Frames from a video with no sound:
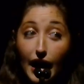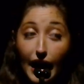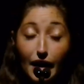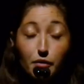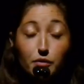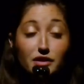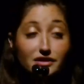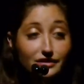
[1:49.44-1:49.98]

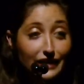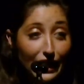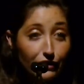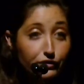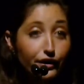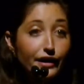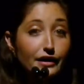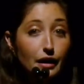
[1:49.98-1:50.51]
I was
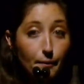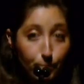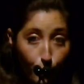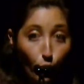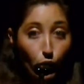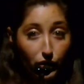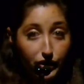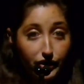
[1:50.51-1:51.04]
downright
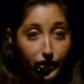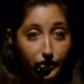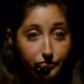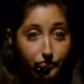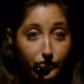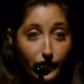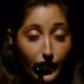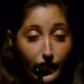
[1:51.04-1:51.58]
bored.
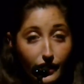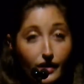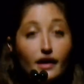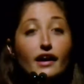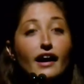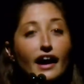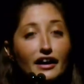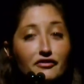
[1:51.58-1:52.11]

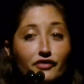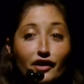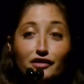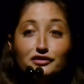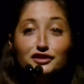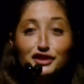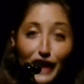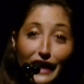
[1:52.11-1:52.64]
I
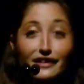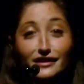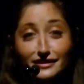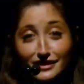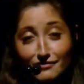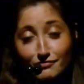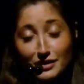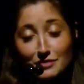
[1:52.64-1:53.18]
felt
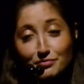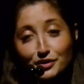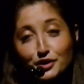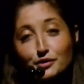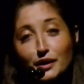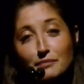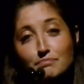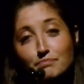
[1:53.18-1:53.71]
jealous of people
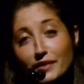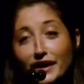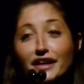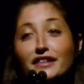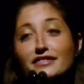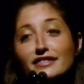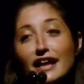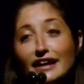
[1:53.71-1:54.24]
who had
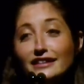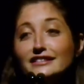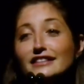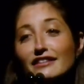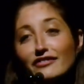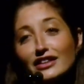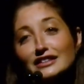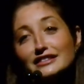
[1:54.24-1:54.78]
big
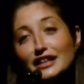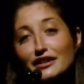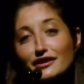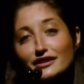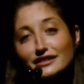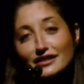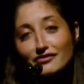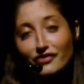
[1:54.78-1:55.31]
Thanksgiving
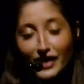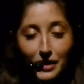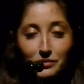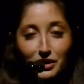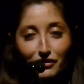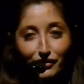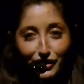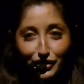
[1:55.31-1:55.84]
dinners and
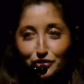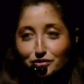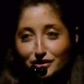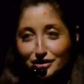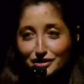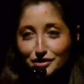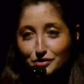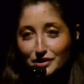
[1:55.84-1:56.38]
family
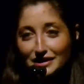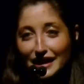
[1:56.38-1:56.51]
reunions to